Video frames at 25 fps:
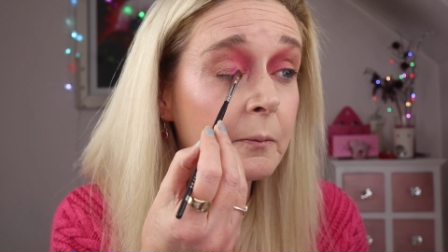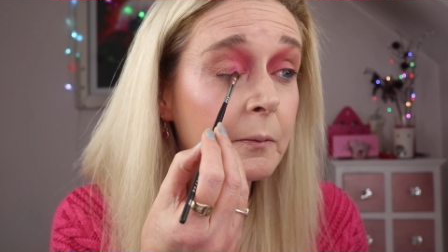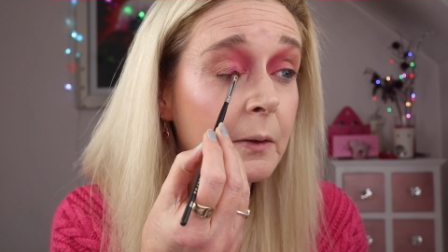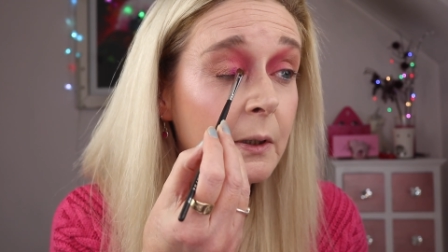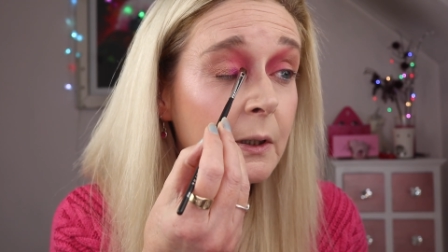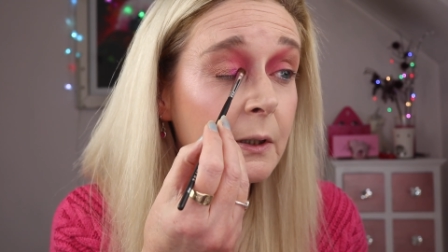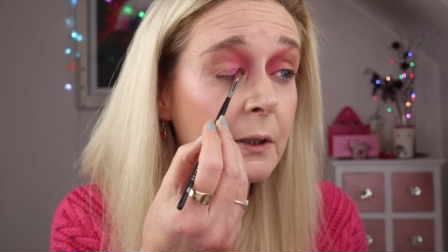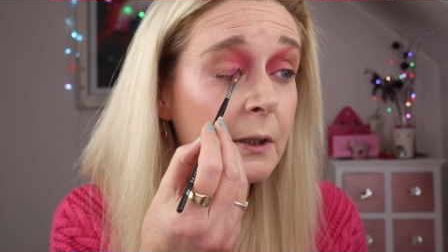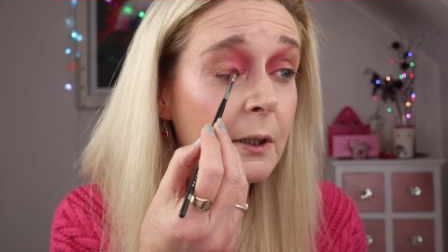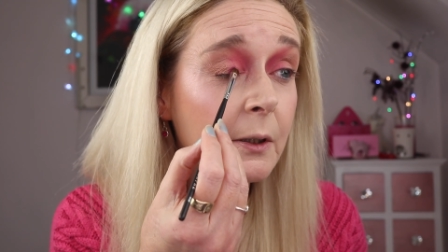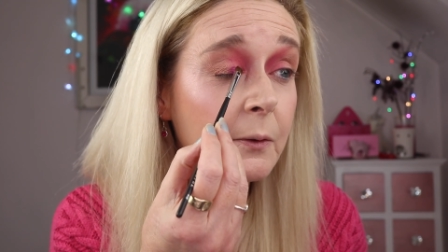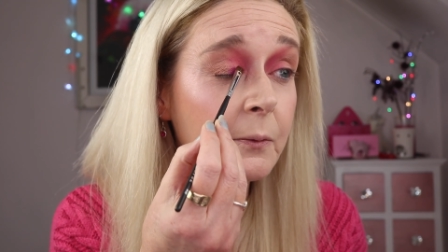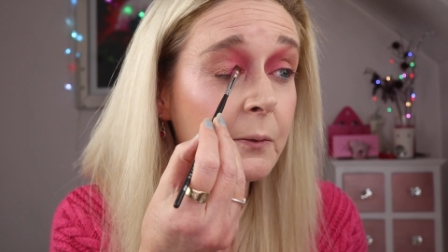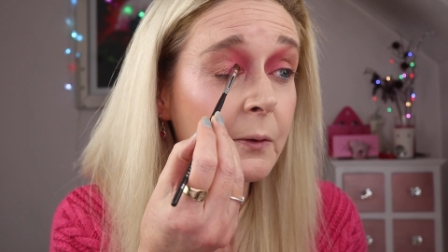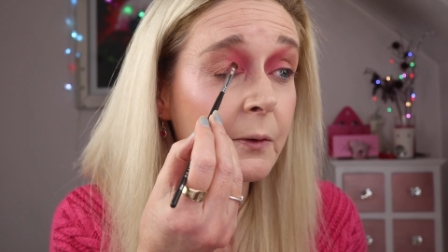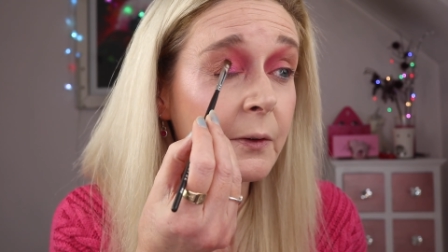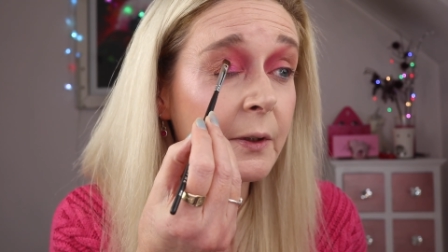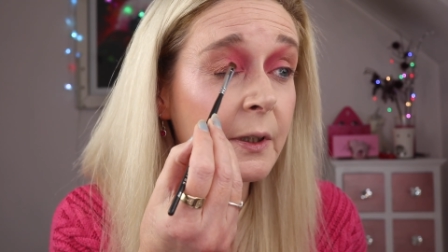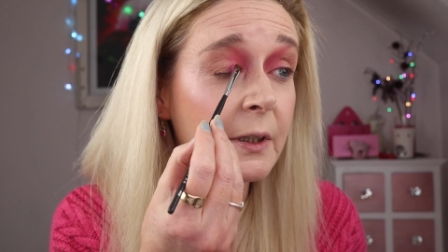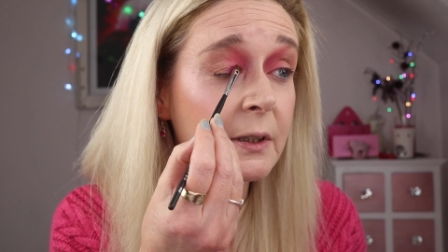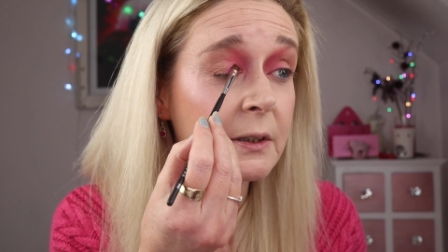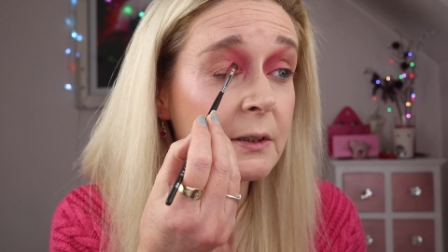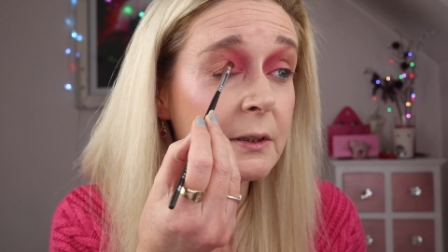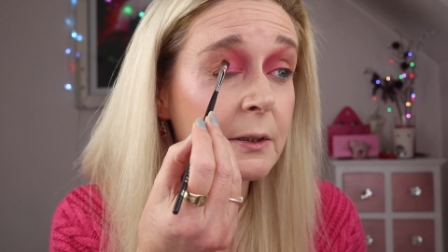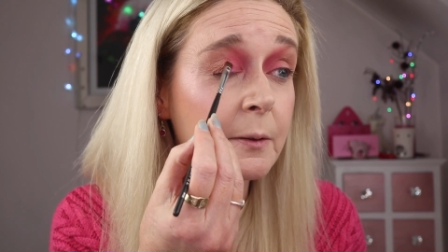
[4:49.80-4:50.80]
I don't
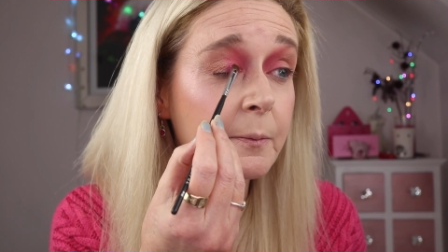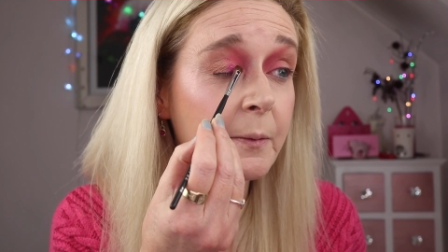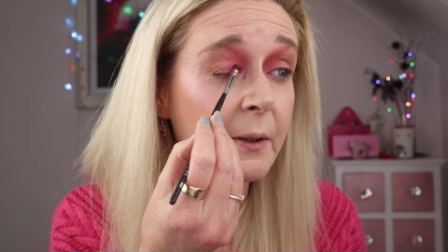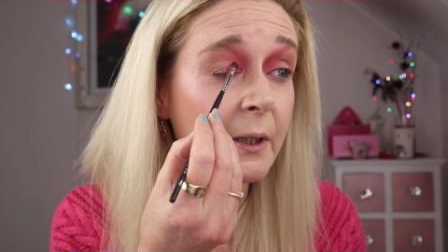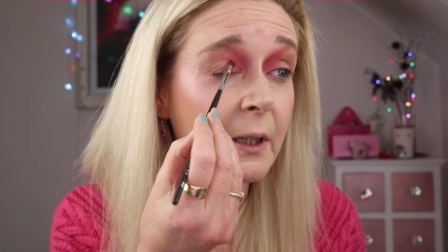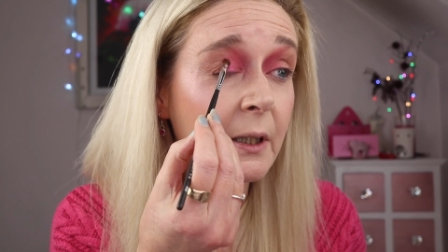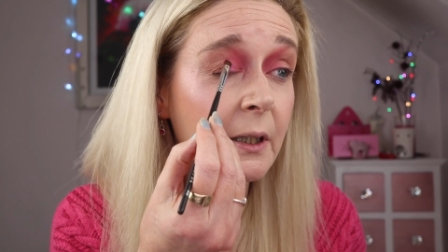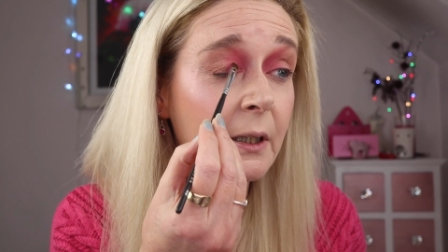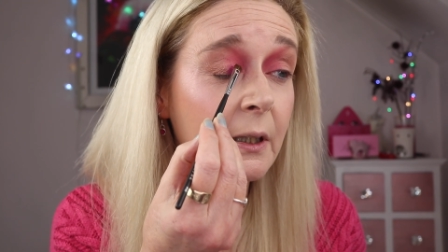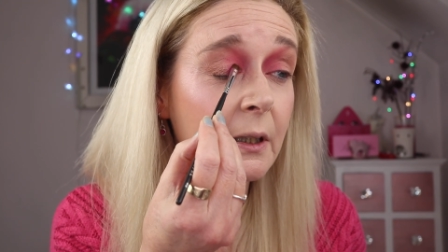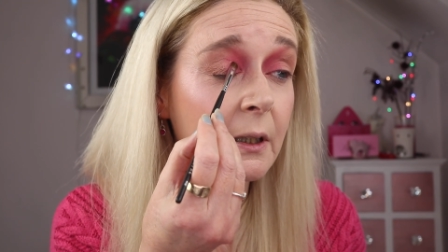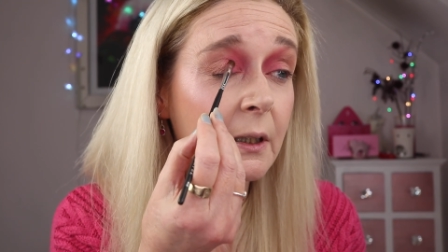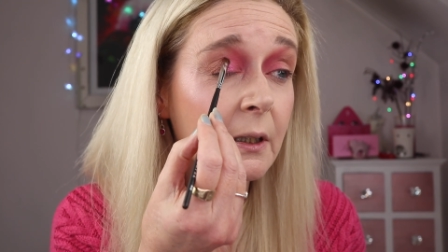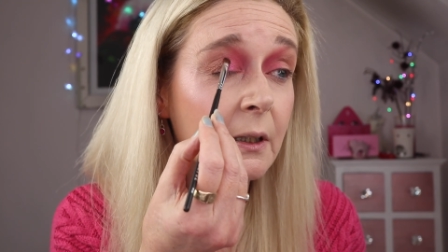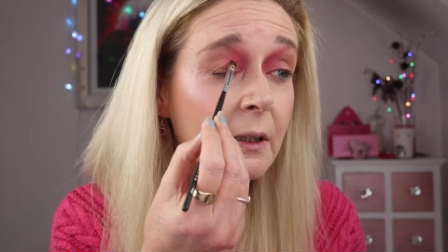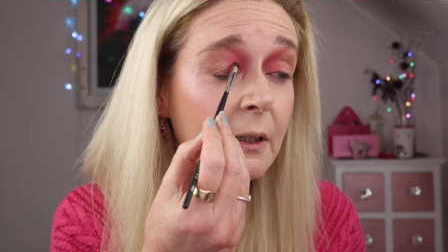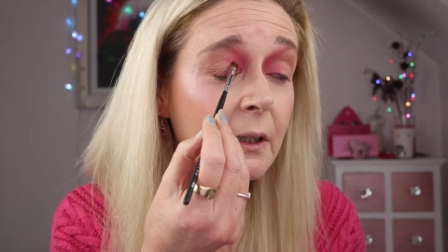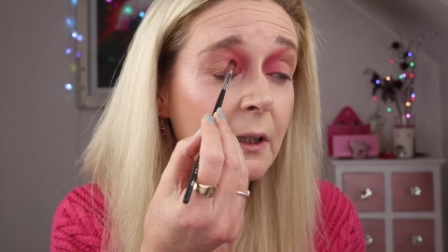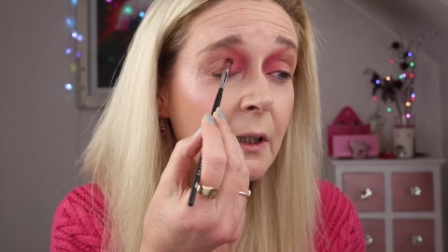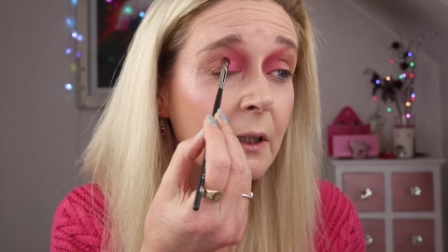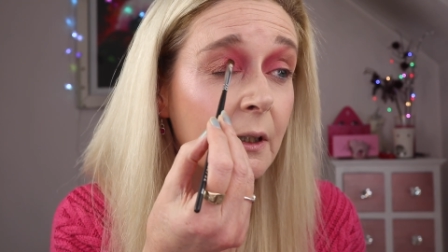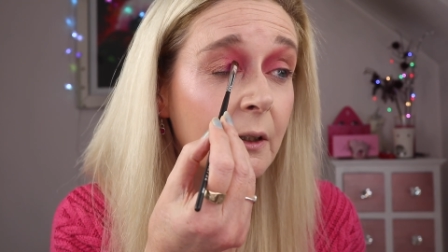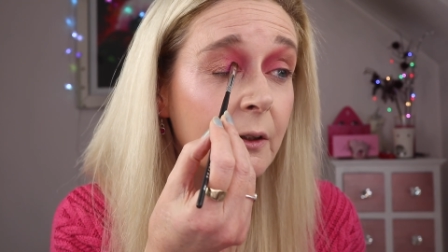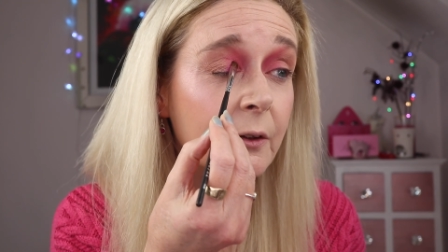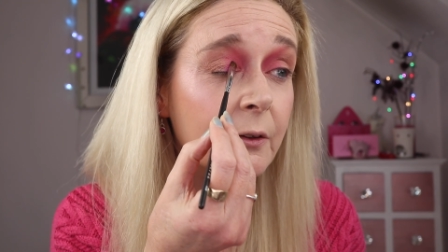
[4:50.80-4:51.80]
want this to be a
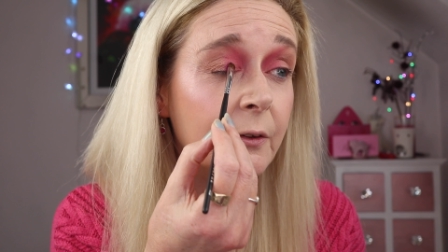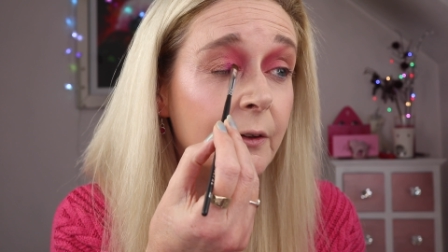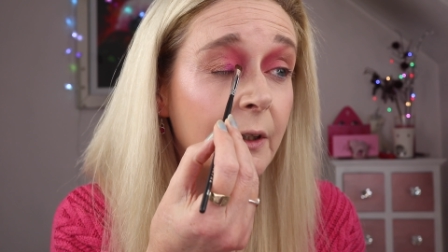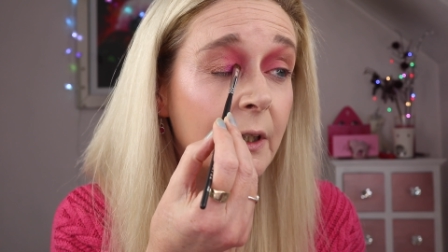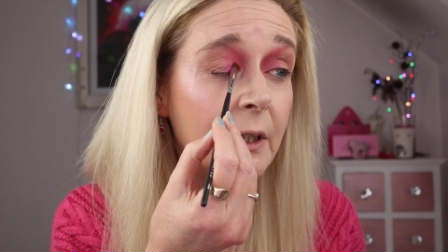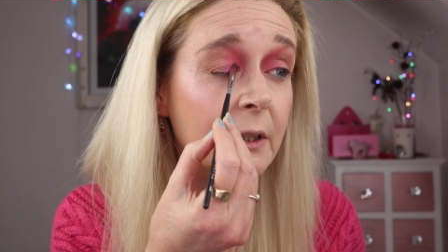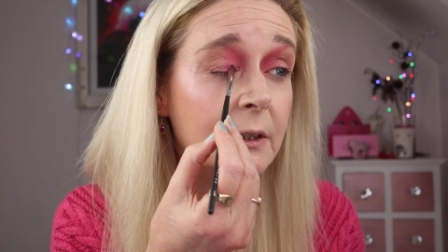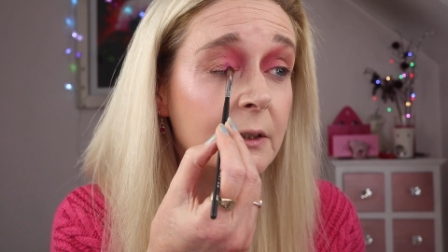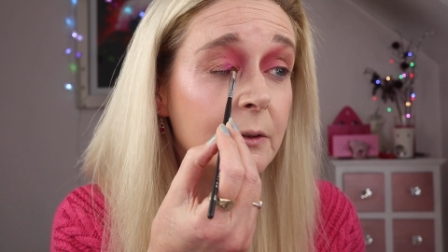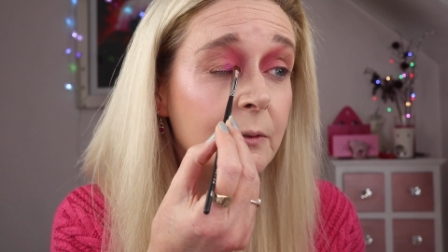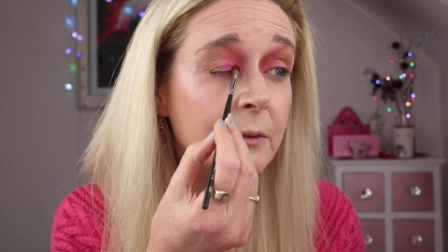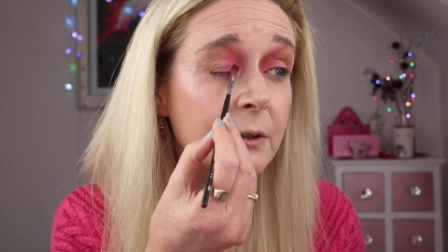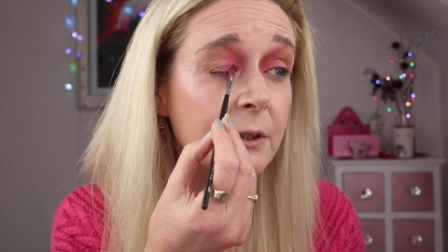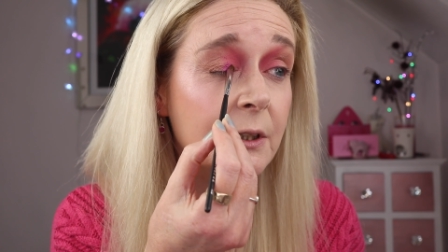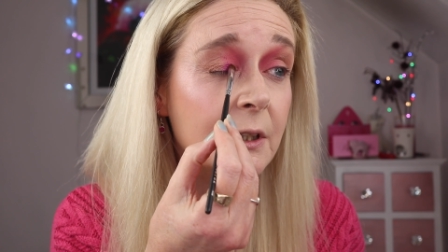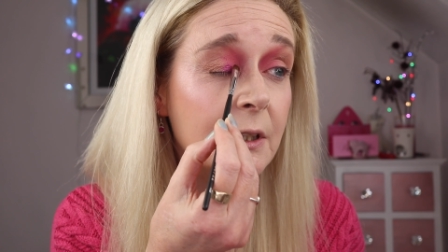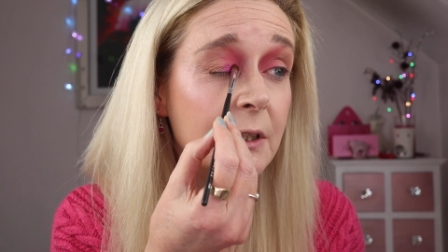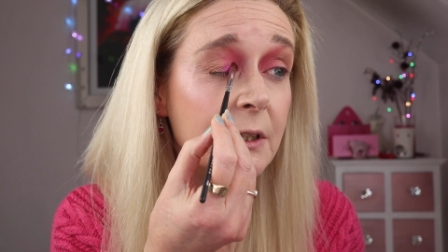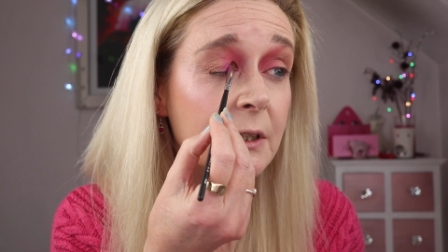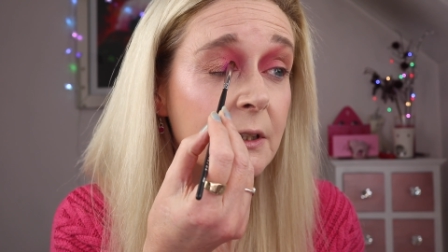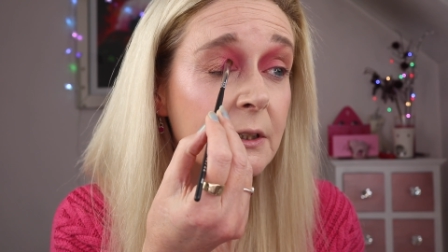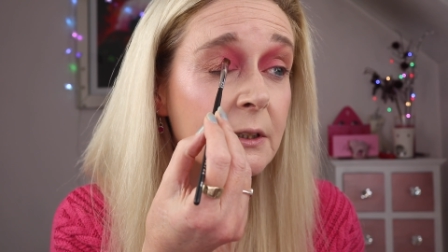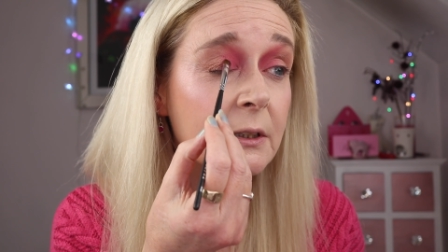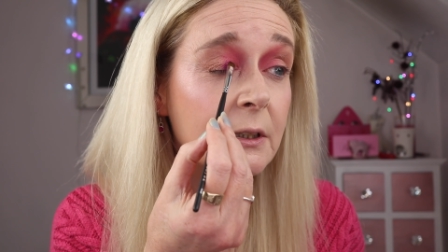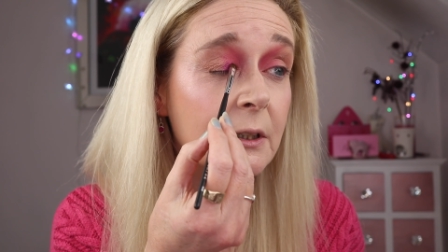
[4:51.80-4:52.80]
cut crease, I want
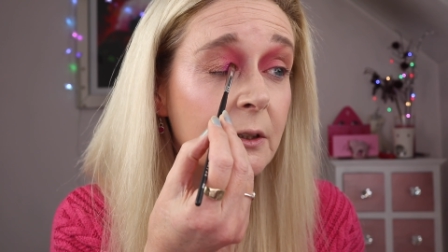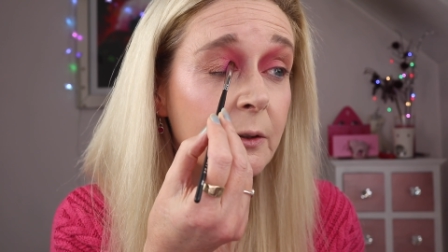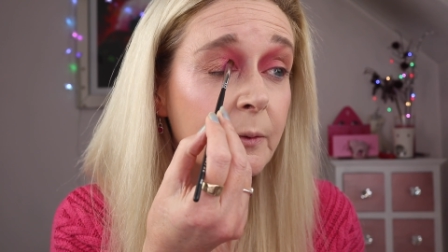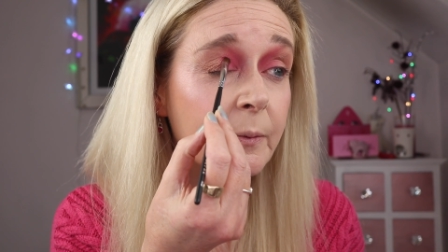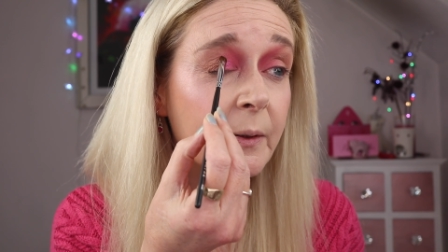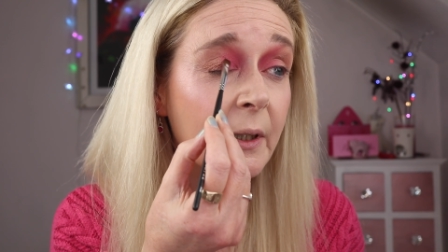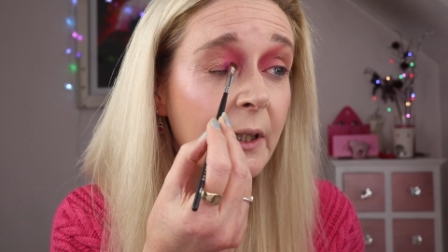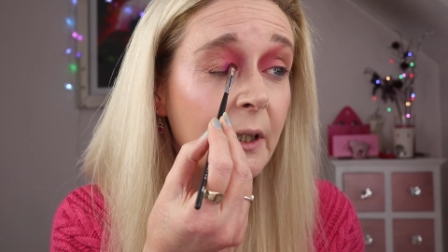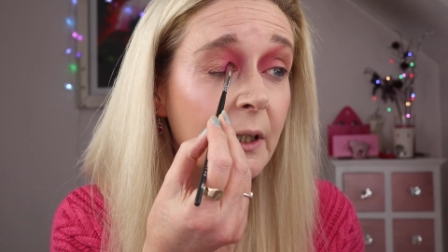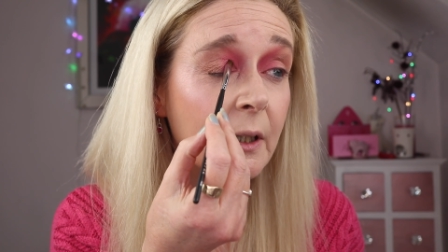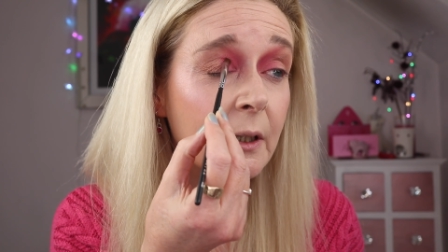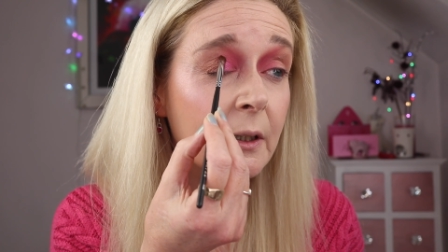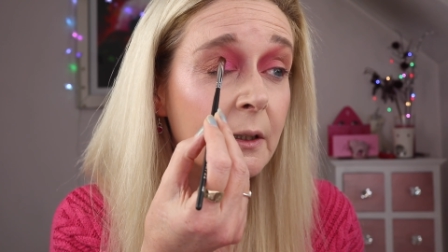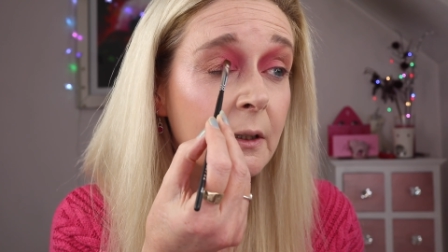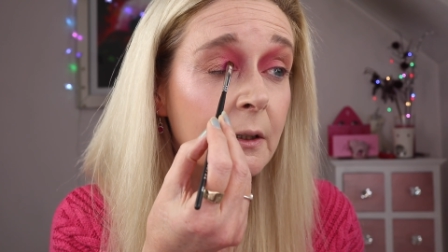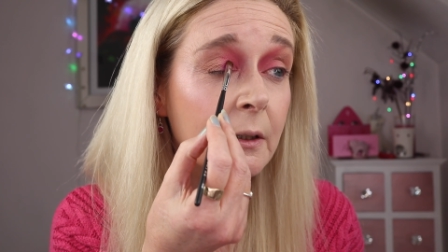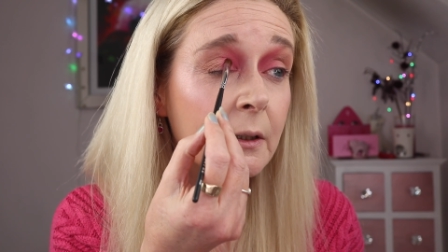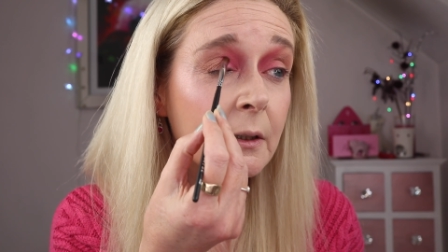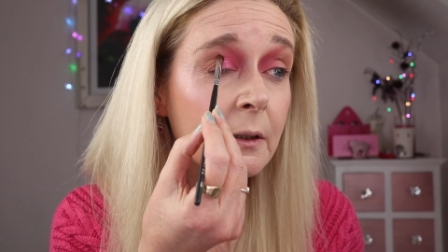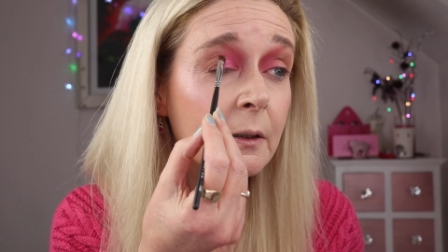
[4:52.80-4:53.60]
it to still be